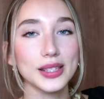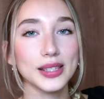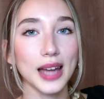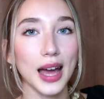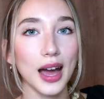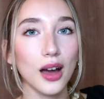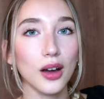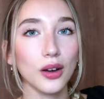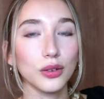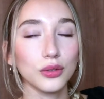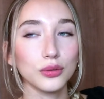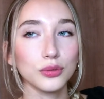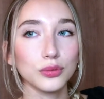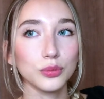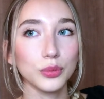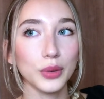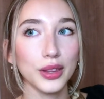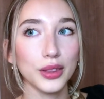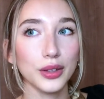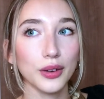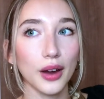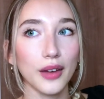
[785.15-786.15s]
now
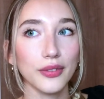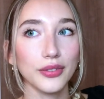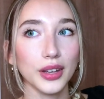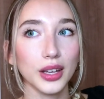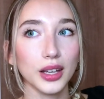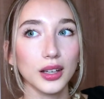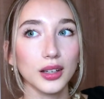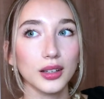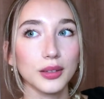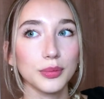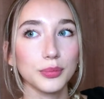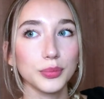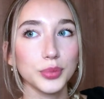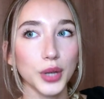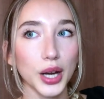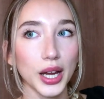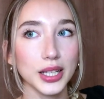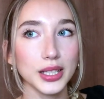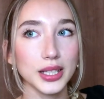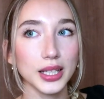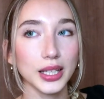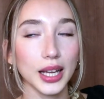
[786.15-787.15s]
with graphic
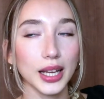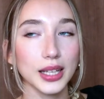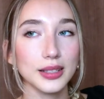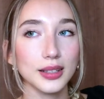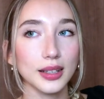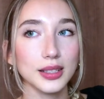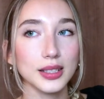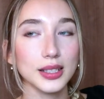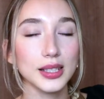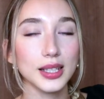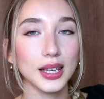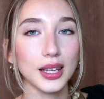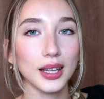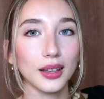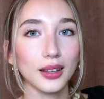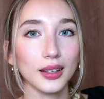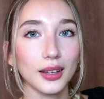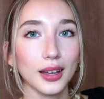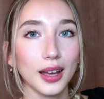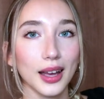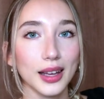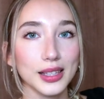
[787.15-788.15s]
branding and
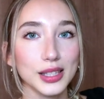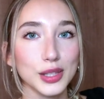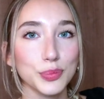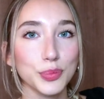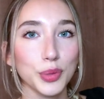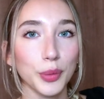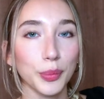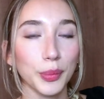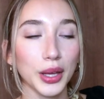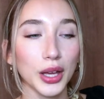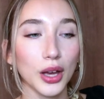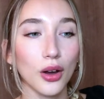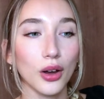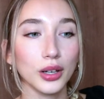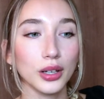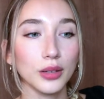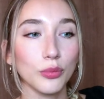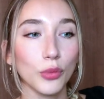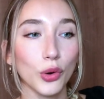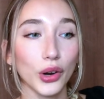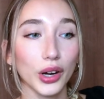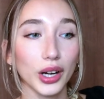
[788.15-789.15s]
identity has put me on a
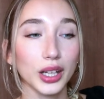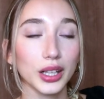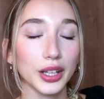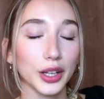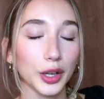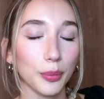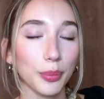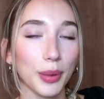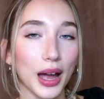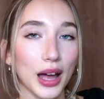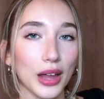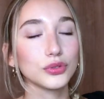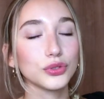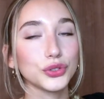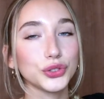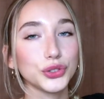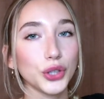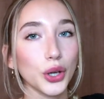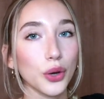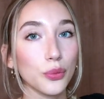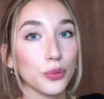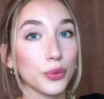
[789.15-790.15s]
more clear path.
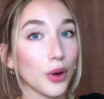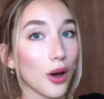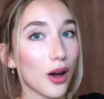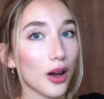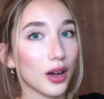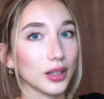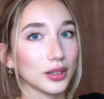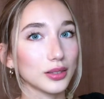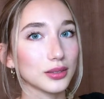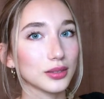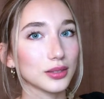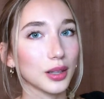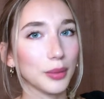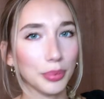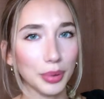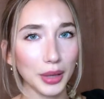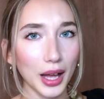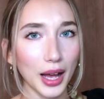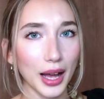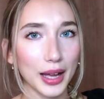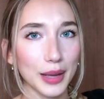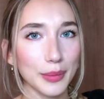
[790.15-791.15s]
Don't not
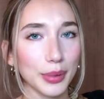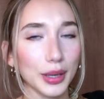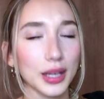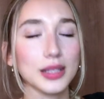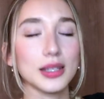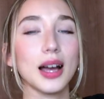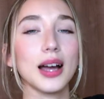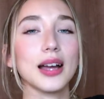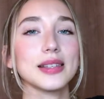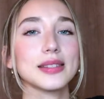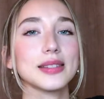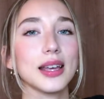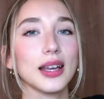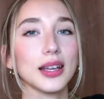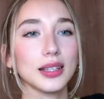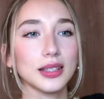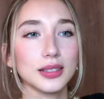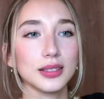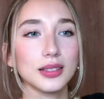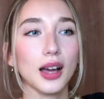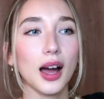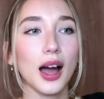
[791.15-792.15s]
apply because I
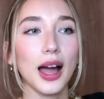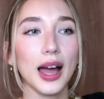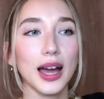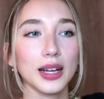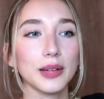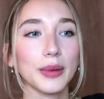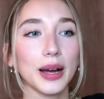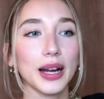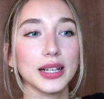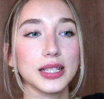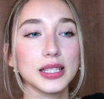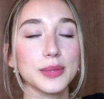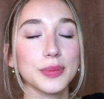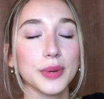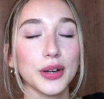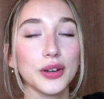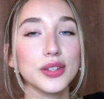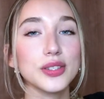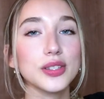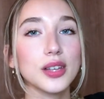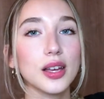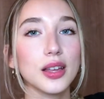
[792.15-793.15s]
said I had a bad
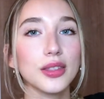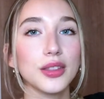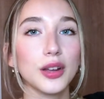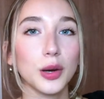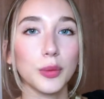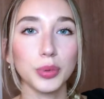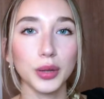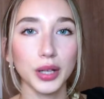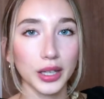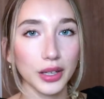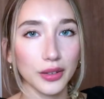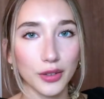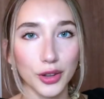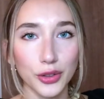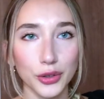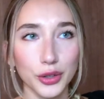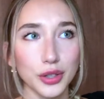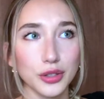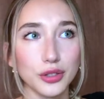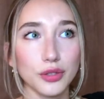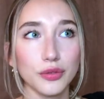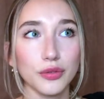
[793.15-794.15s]
experience. There are plenty of other
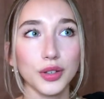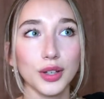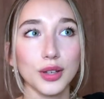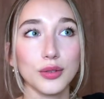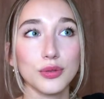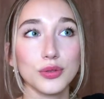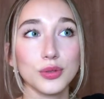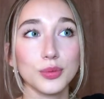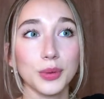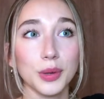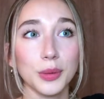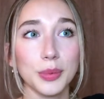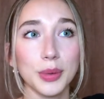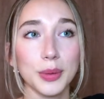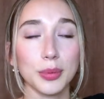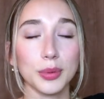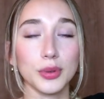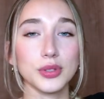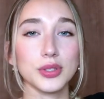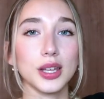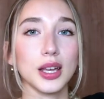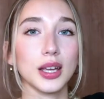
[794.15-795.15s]
YouTube videos where people
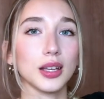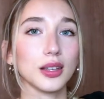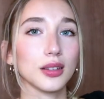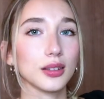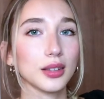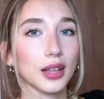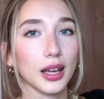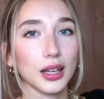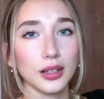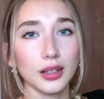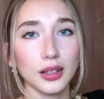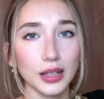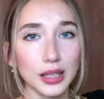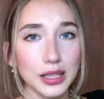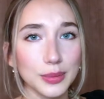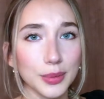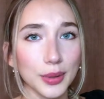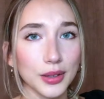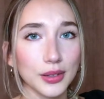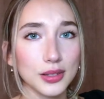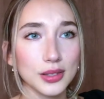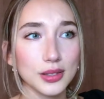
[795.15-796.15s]
are saying they had a good
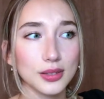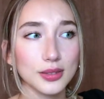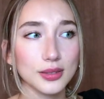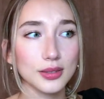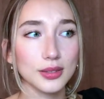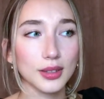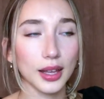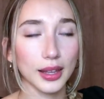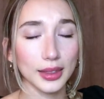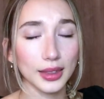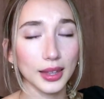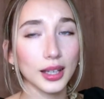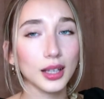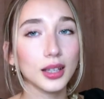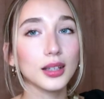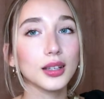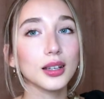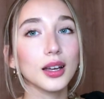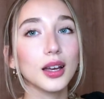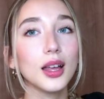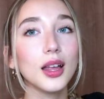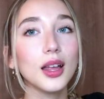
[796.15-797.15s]
experience, I
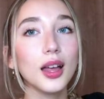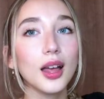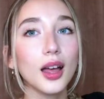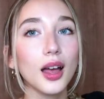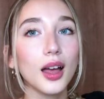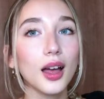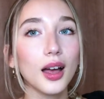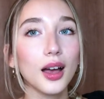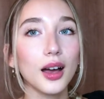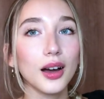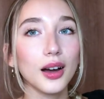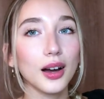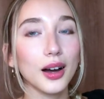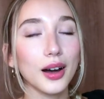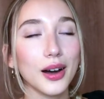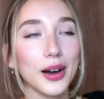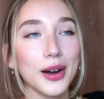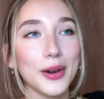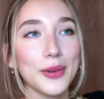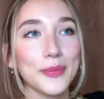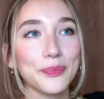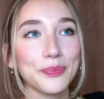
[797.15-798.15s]
think.
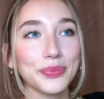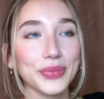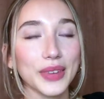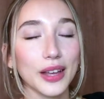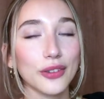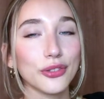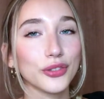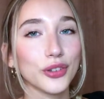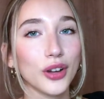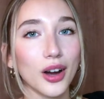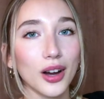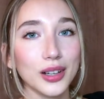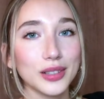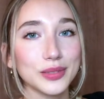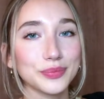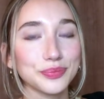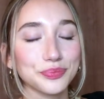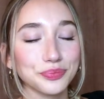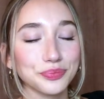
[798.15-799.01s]
If not,